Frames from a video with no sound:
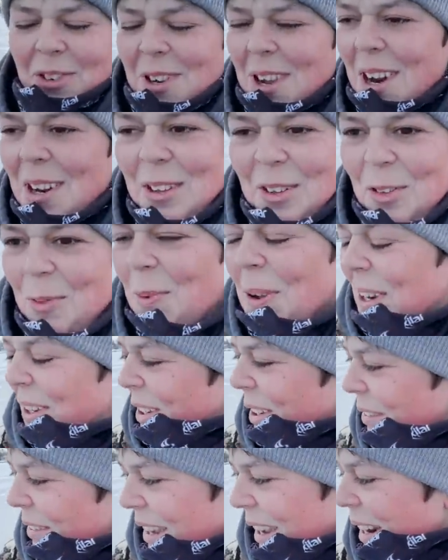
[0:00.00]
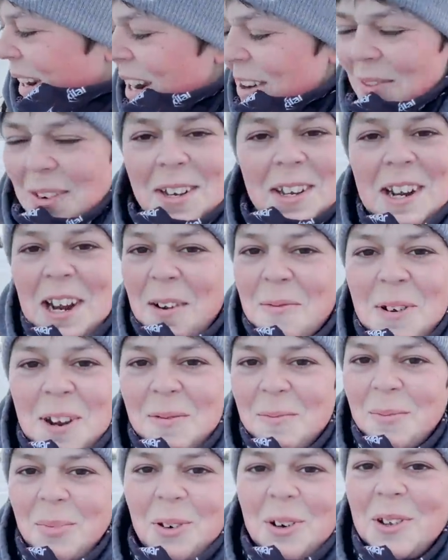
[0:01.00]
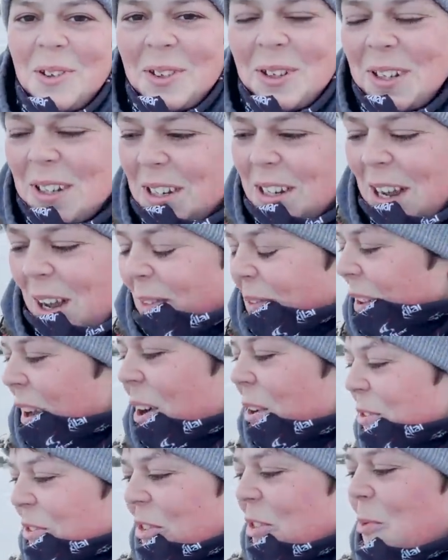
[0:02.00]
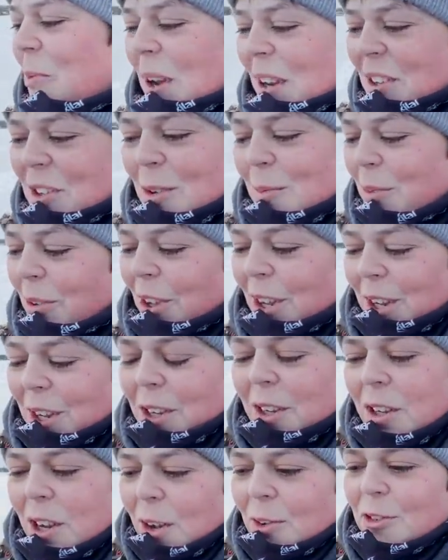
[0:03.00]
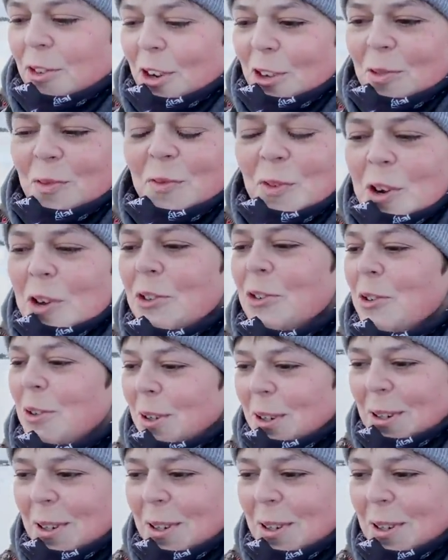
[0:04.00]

not expecting that. Every time I point the, I, I was expecting to be like, yeah, let's catch the fish.